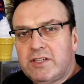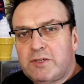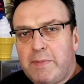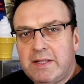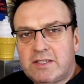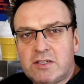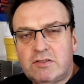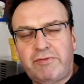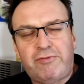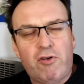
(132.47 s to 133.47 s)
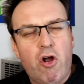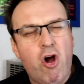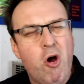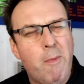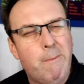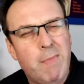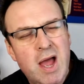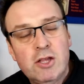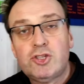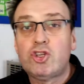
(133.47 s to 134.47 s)
dispensers from
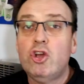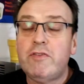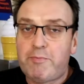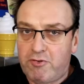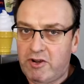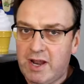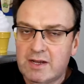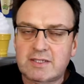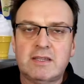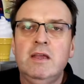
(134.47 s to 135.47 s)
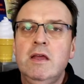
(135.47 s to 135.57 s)
Server Products.